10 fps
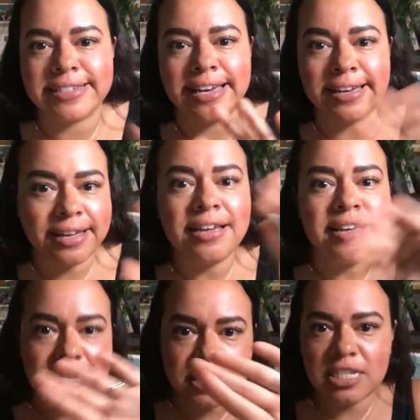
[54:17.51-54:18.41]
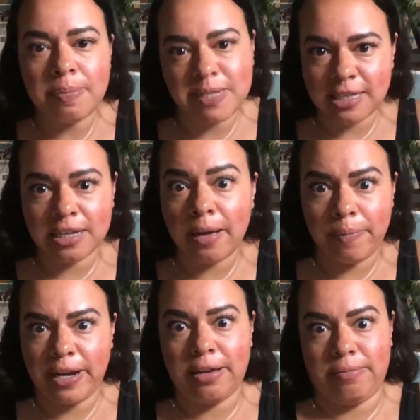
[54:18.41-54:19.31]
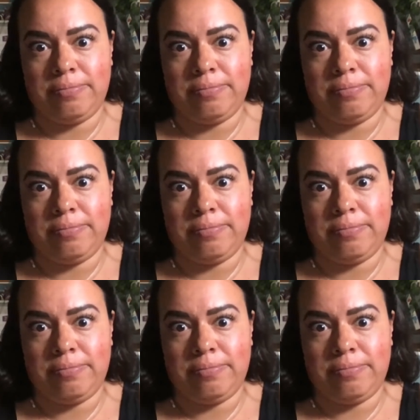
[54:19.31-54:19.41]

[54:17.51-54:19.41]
Like, it stops at the company.